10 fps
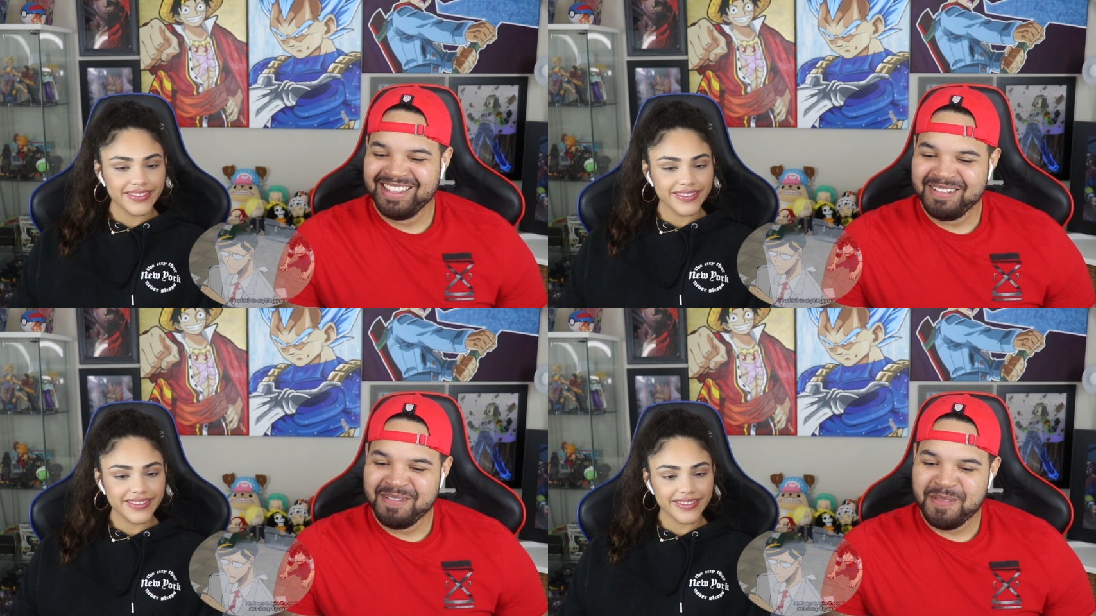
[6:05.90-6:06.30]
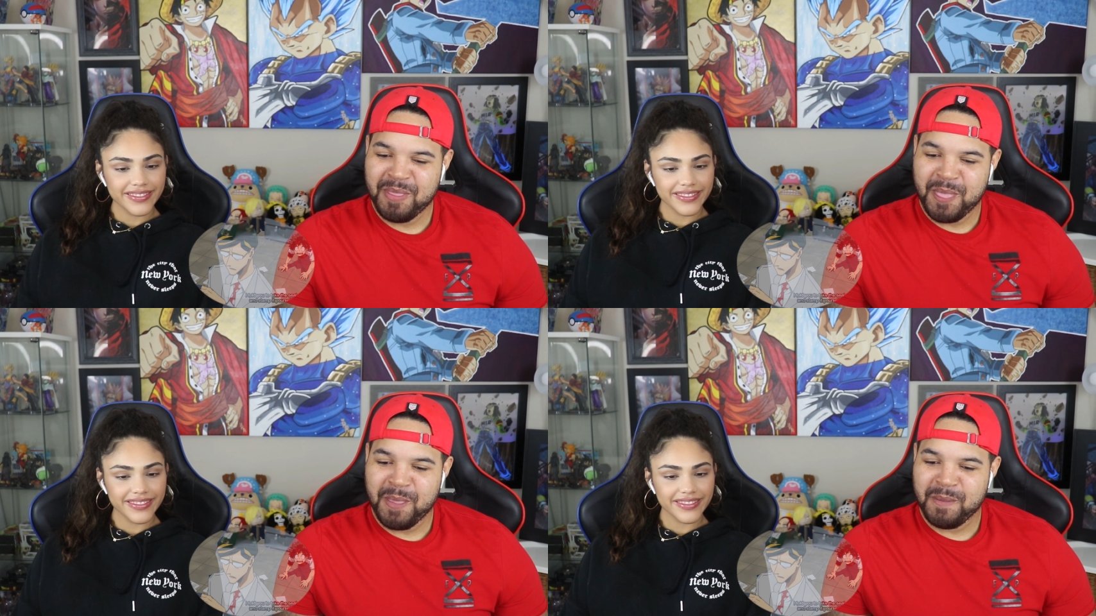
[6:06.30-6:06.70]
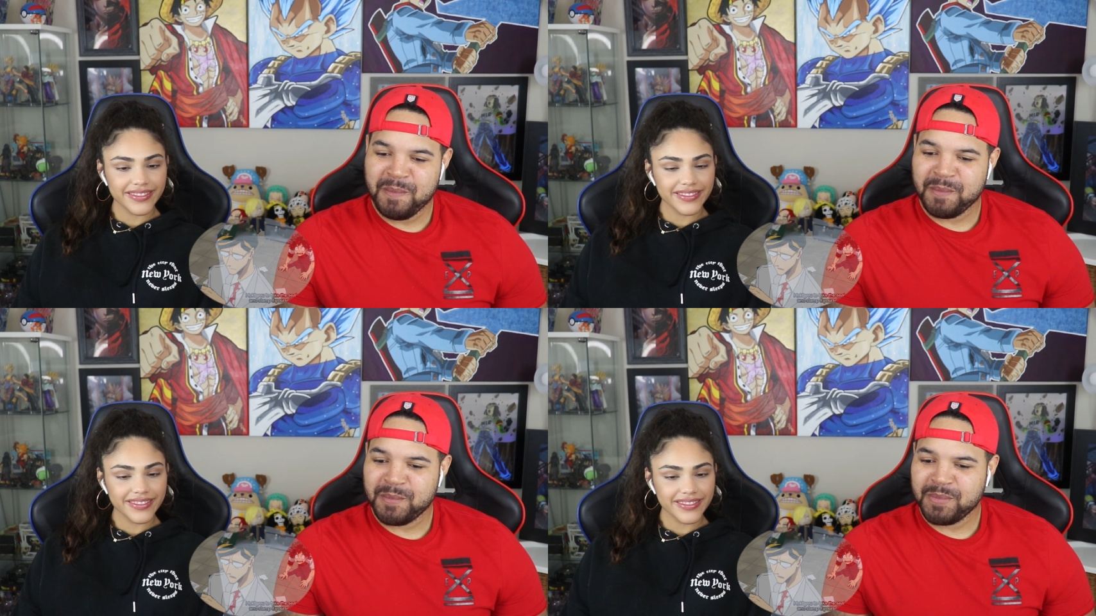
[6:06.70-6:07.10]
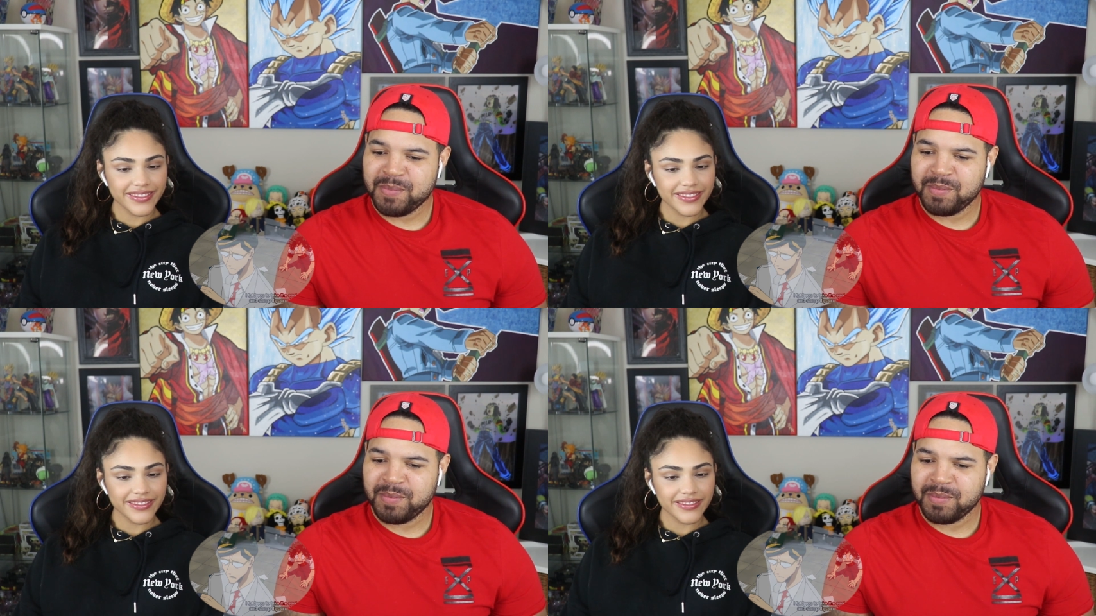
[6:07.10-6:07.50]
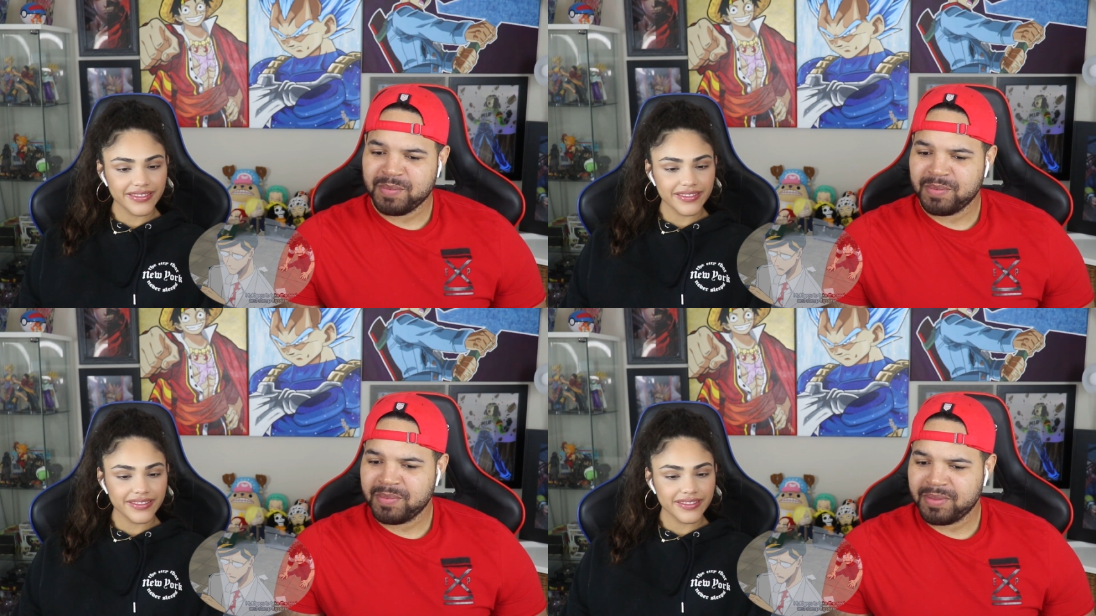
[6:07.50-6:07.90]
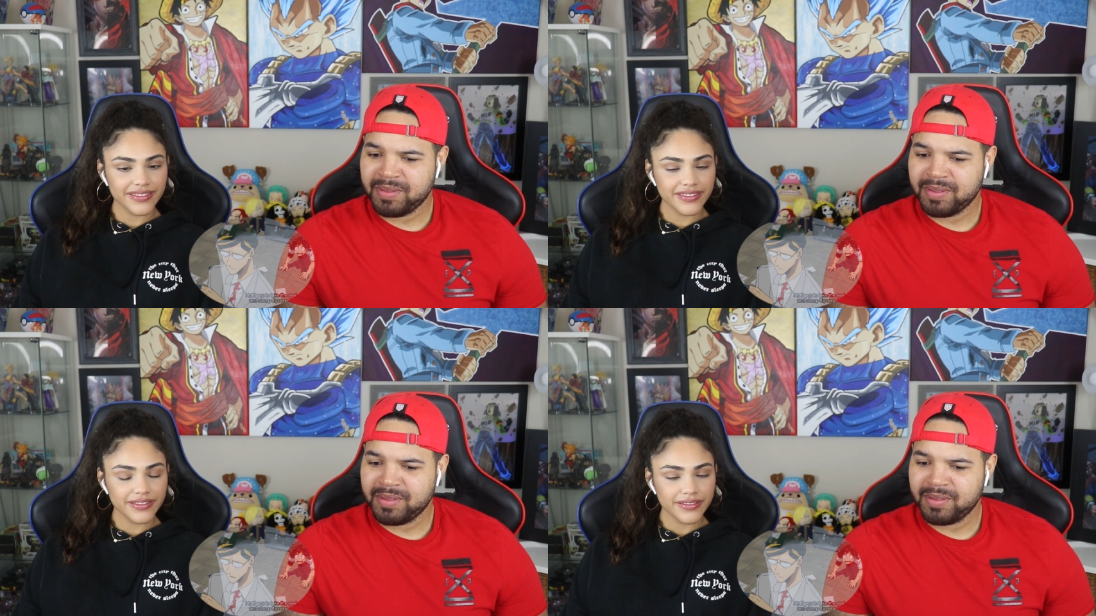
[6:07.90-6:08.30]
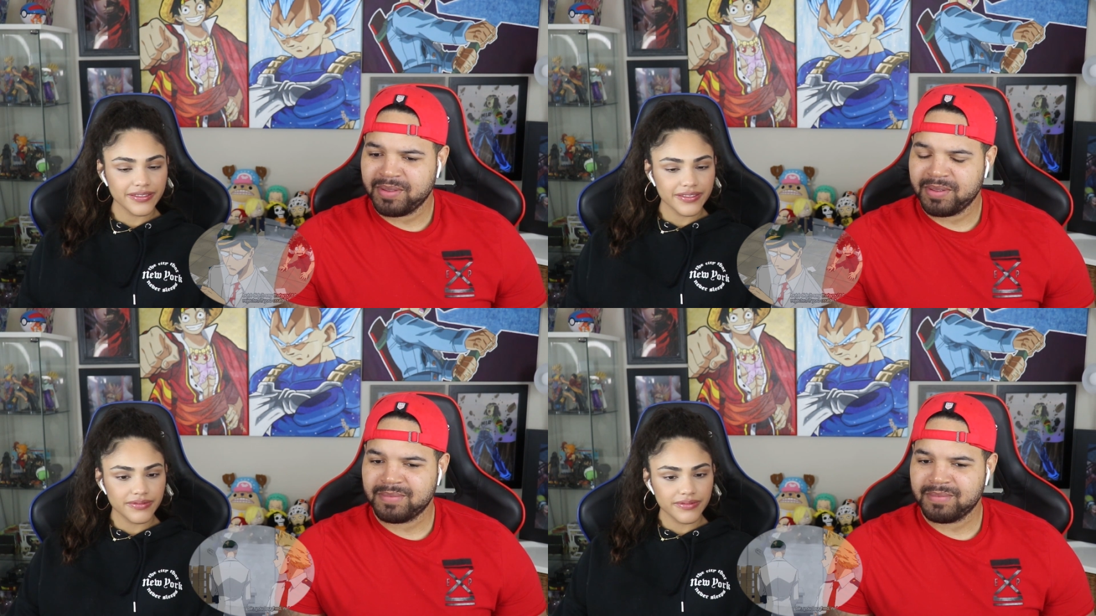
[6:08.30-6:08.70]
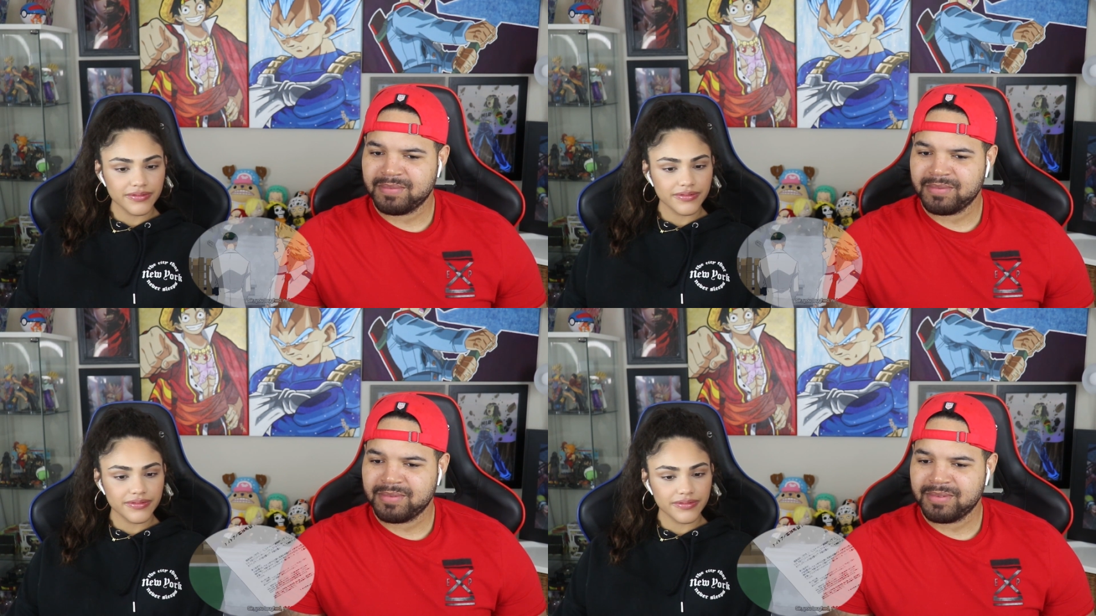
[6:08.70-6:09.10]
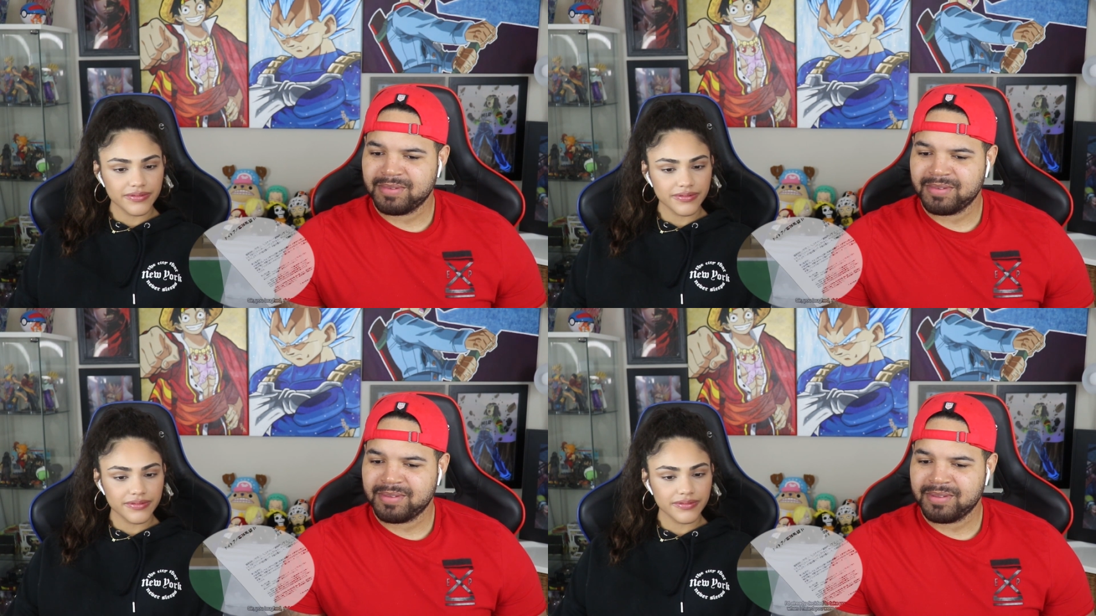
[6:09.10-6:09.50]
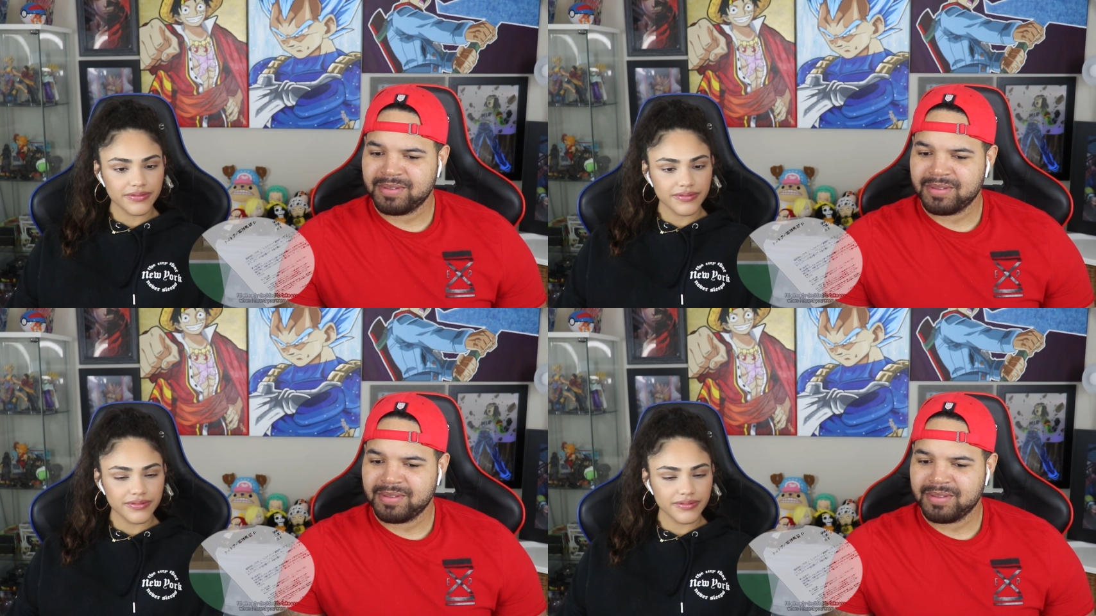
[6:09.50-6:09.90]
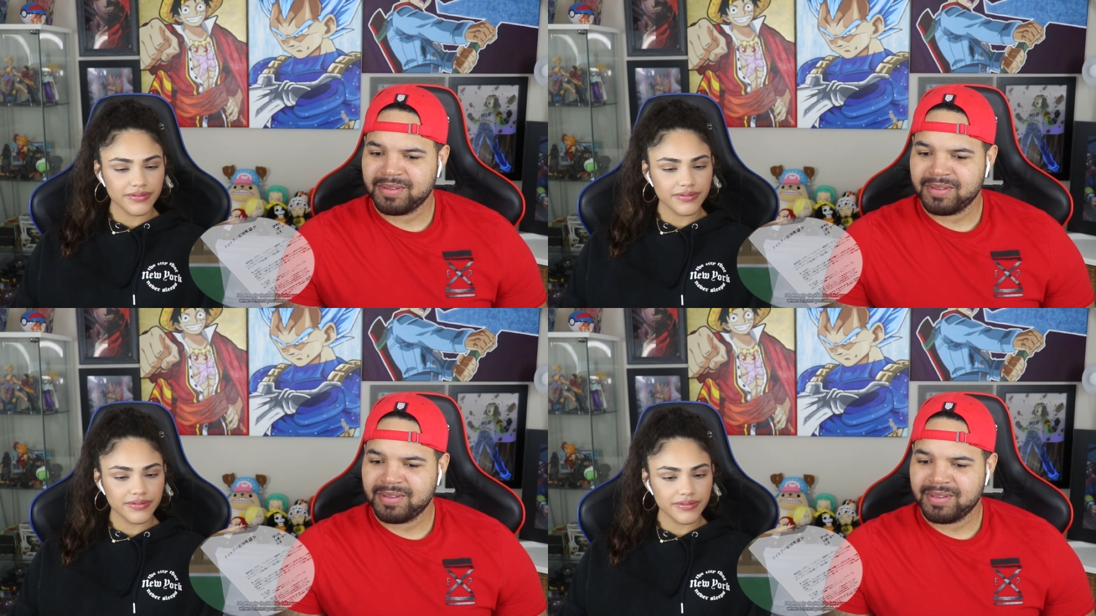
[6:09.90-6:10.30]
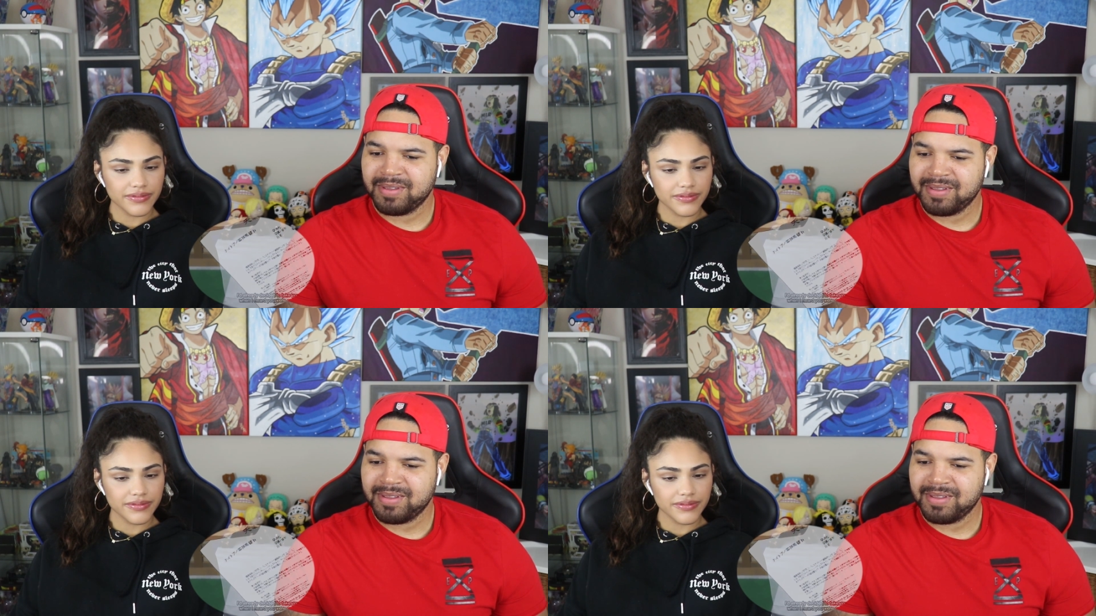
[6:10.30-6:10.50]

Nobody speaks.